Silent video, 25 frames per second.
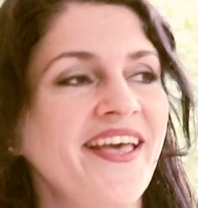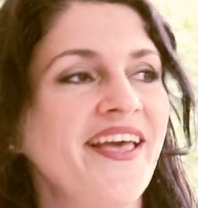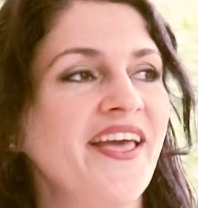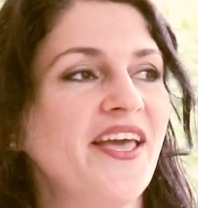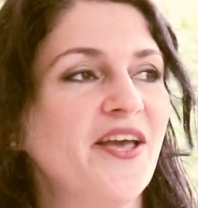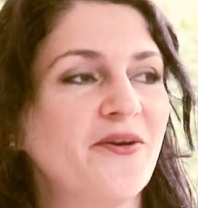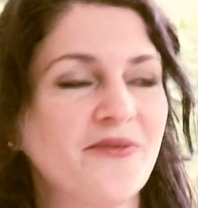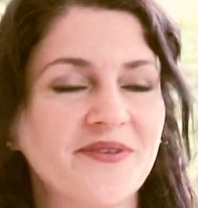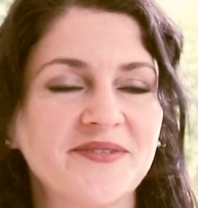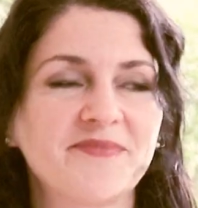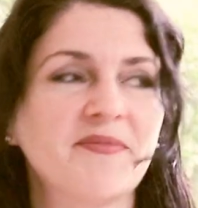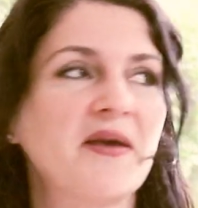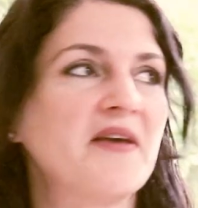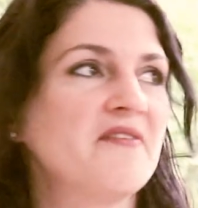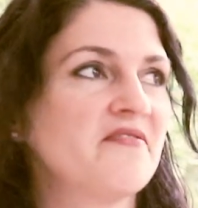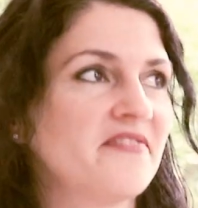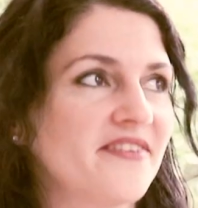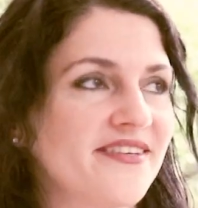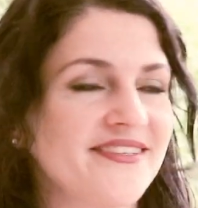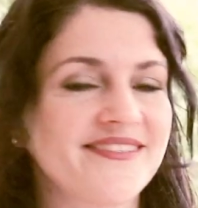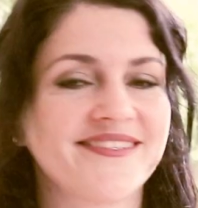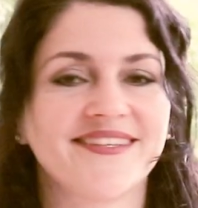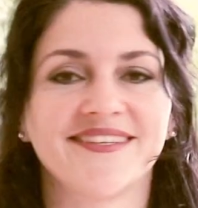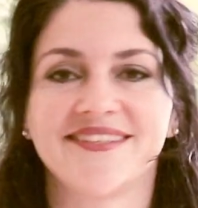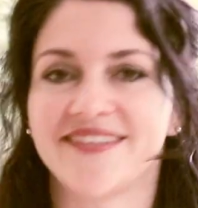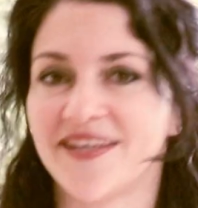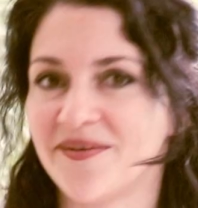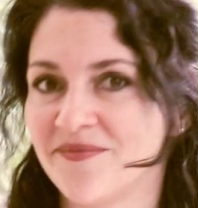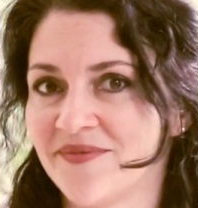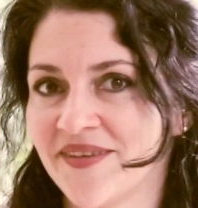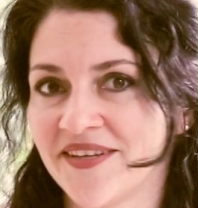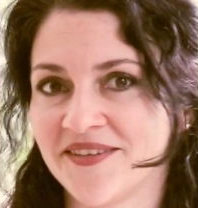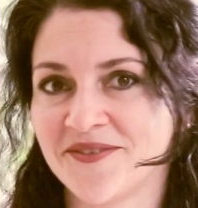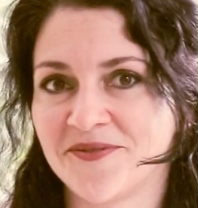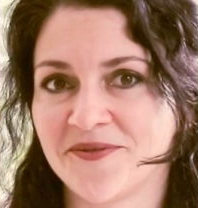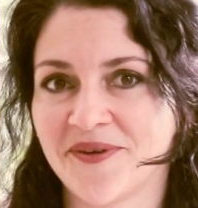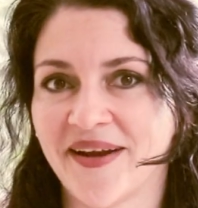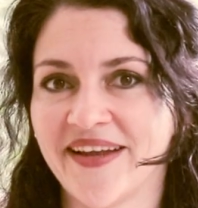It was my first attempt
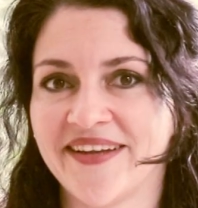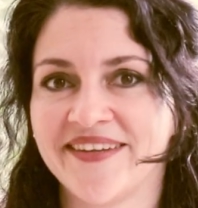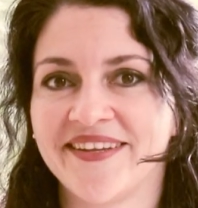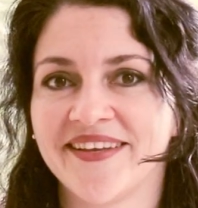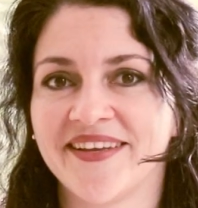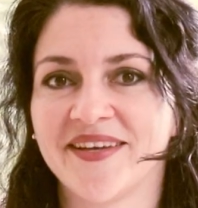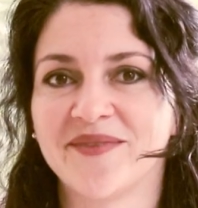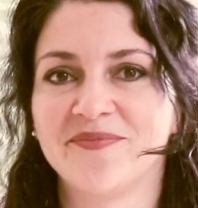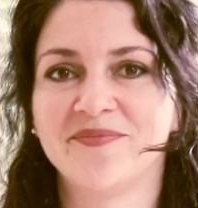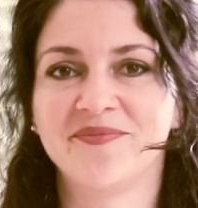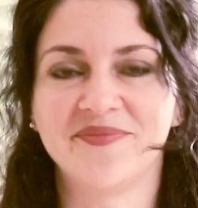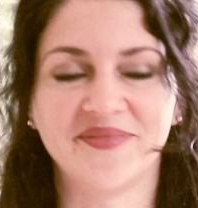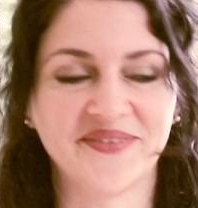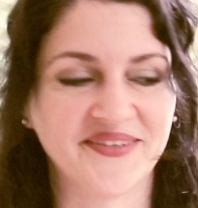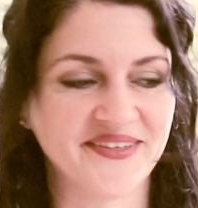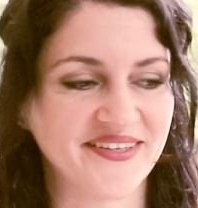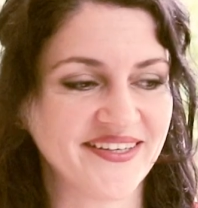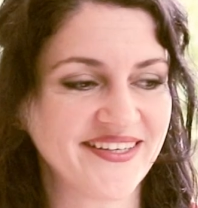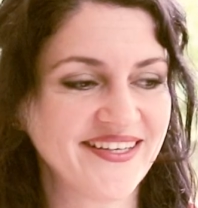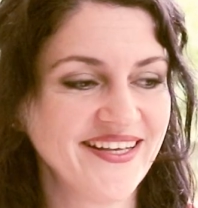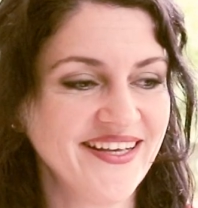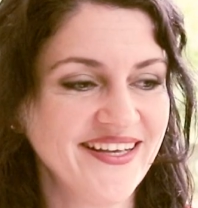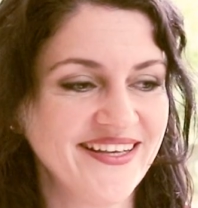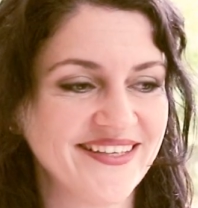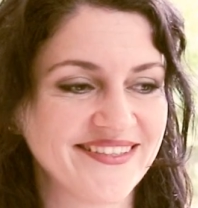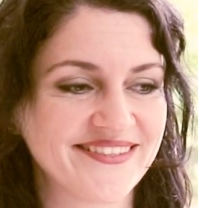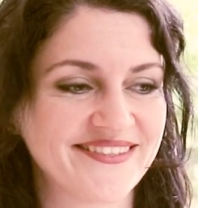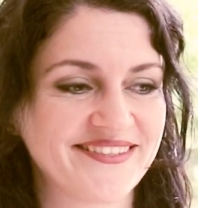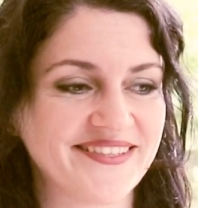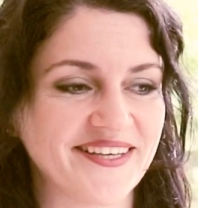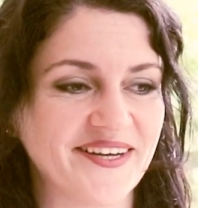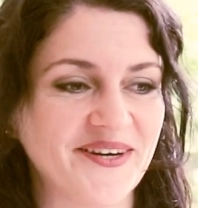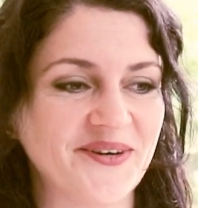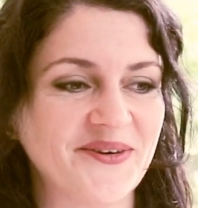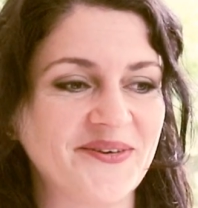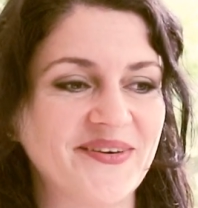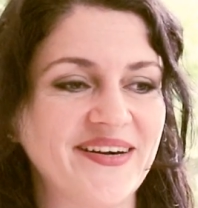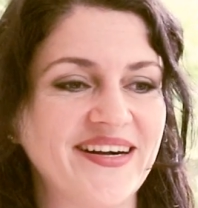at writing a book.
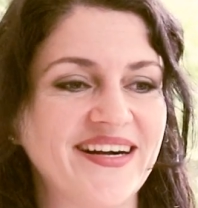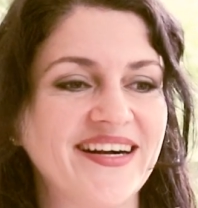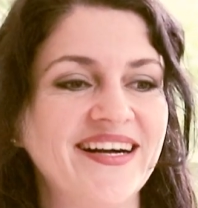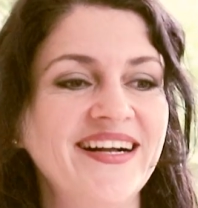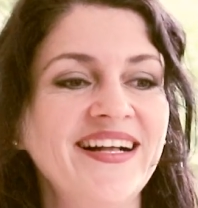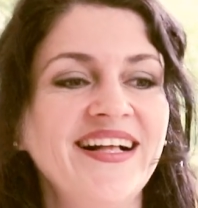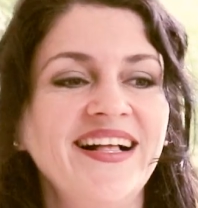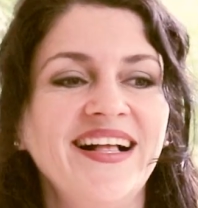So